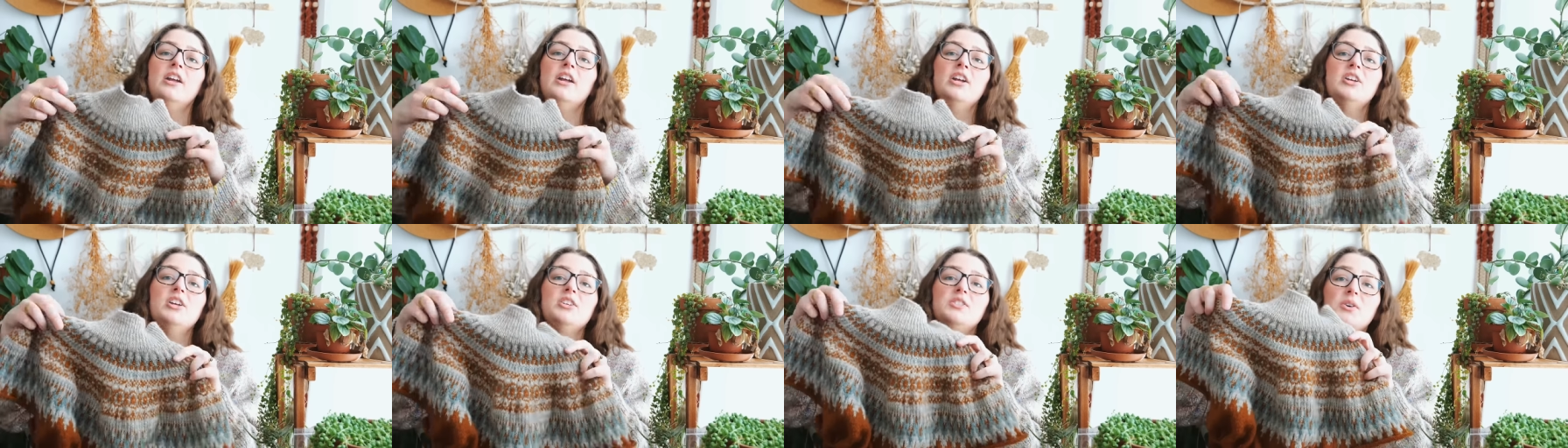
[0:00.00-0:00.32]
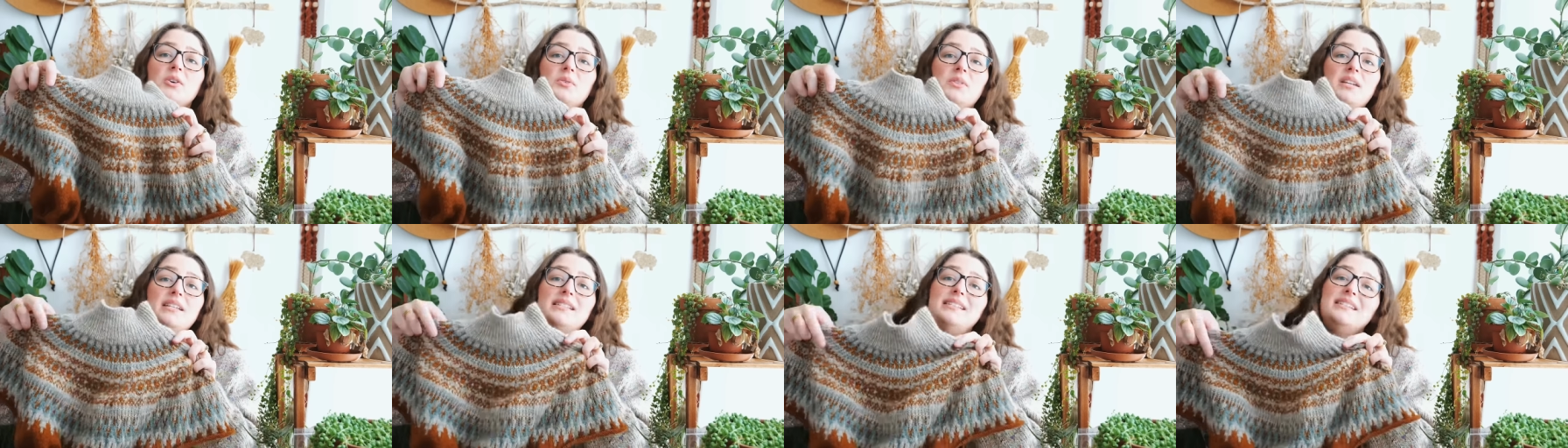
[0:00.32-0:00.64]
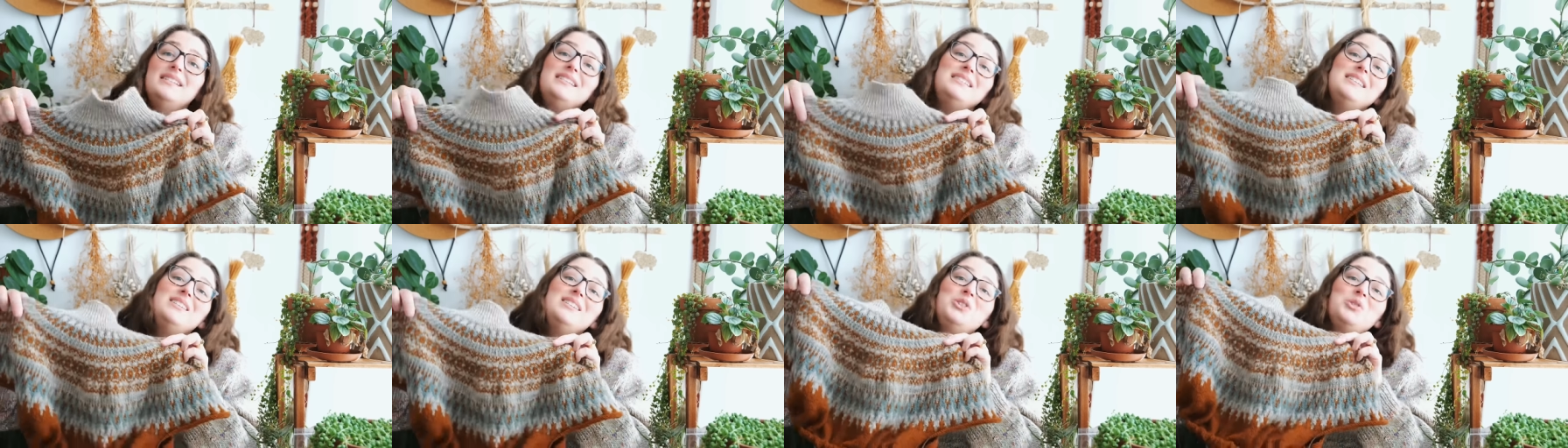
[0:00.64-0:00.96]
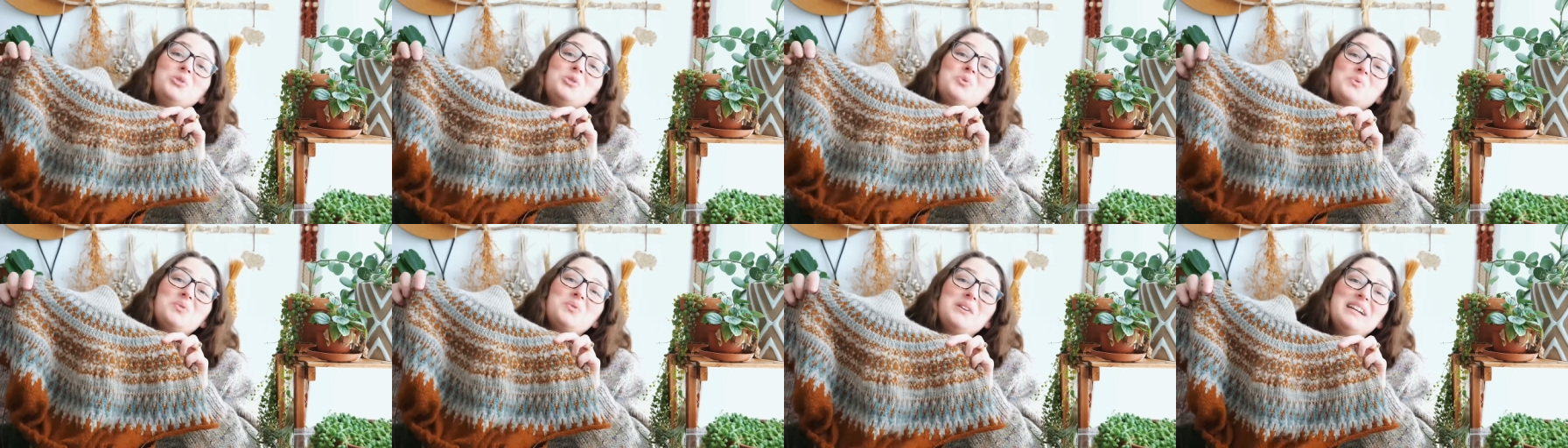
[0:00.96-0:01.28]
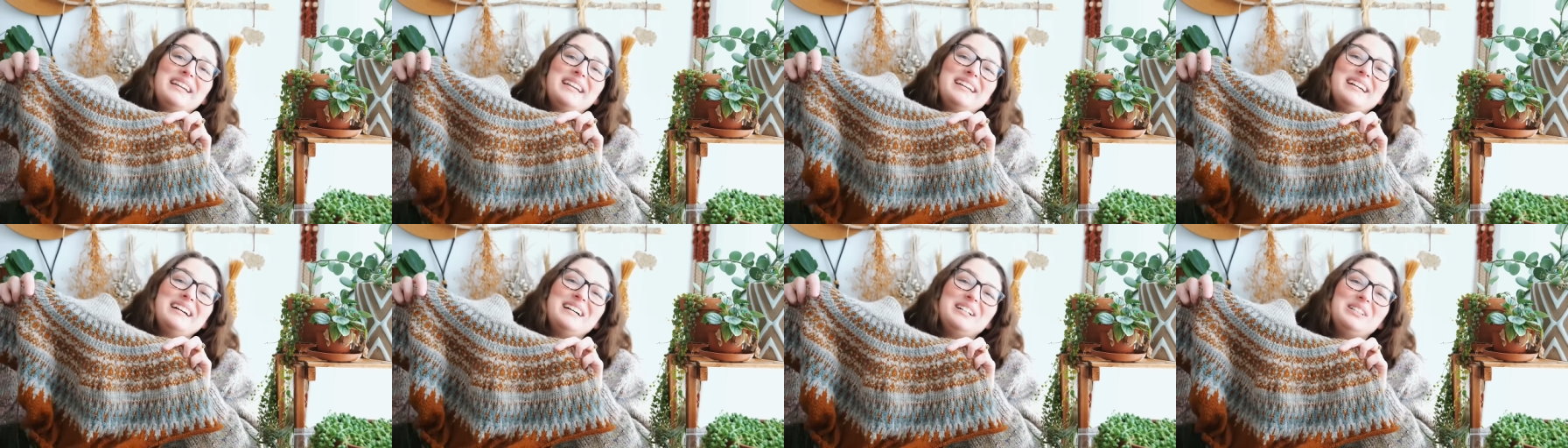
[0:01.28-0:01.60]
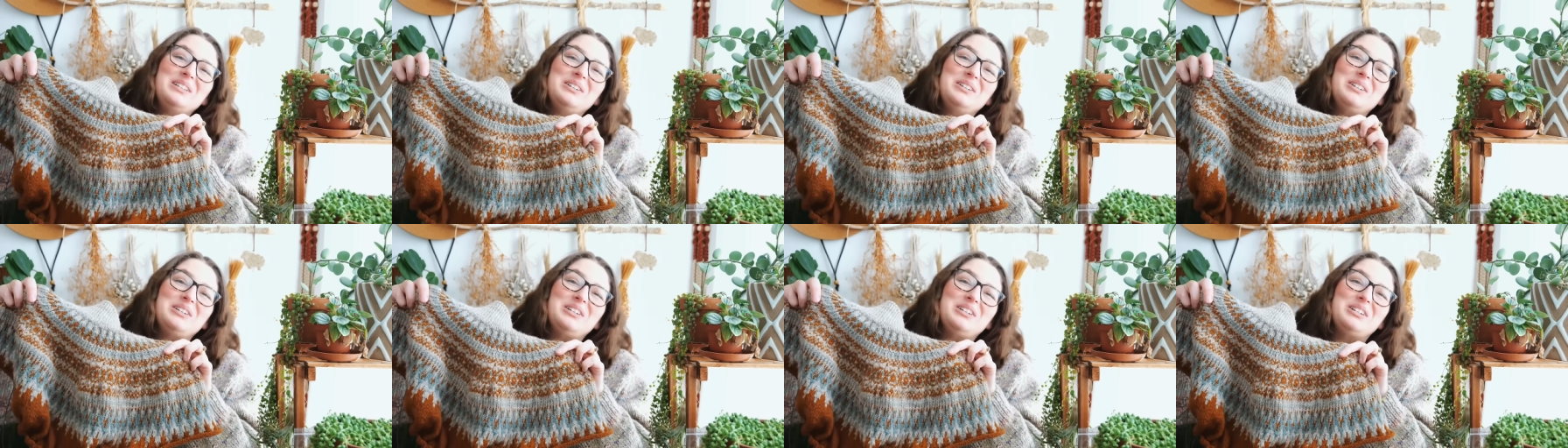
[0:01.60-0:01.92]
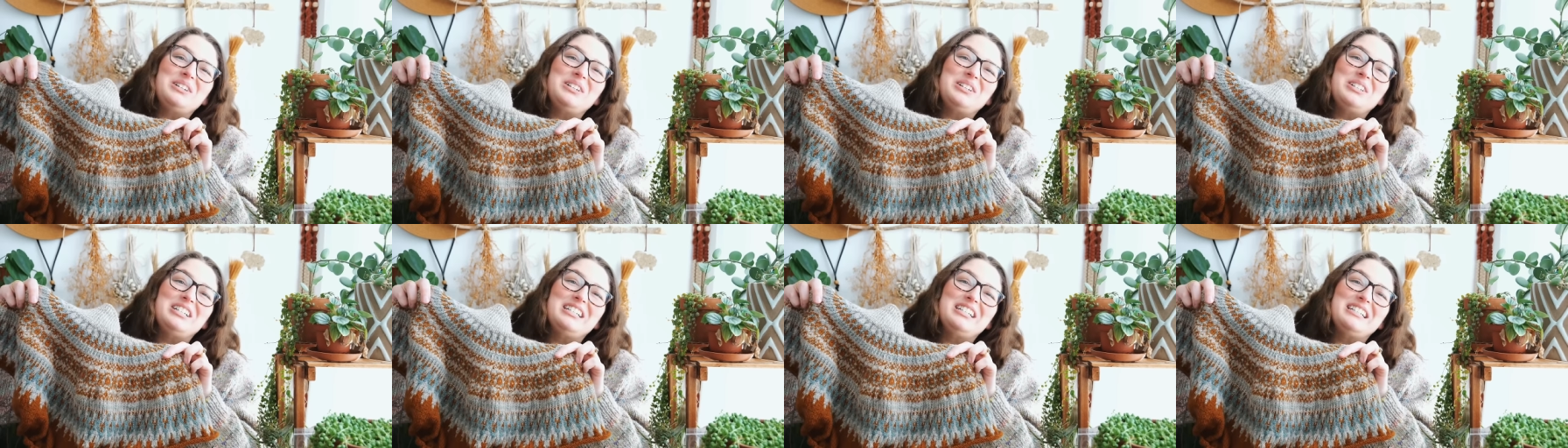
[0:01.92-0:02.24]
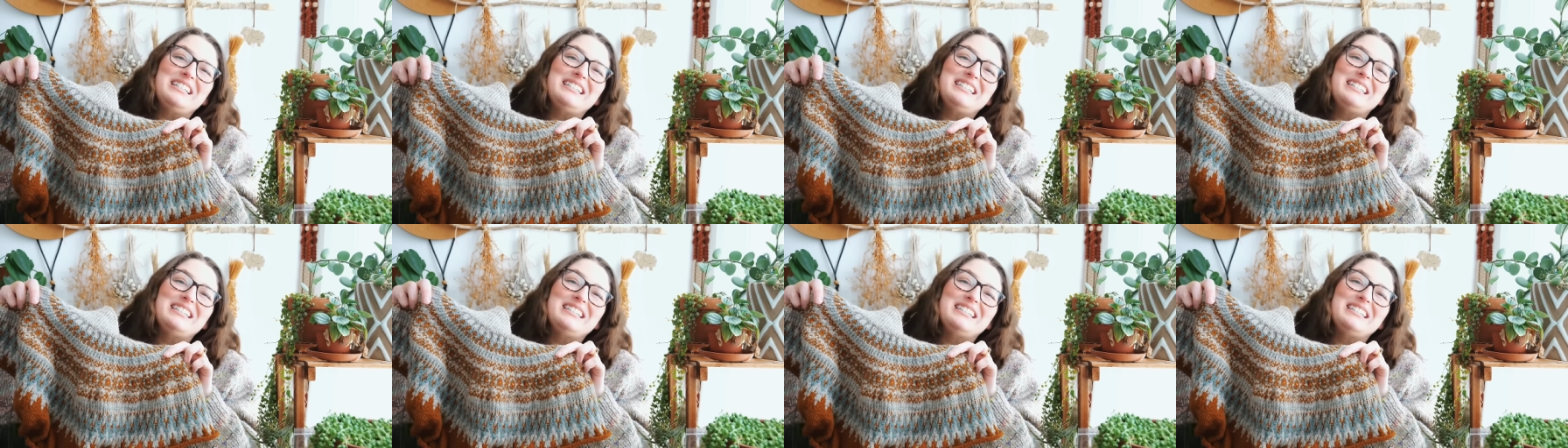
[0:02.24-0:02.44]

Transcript: So this is a 3-color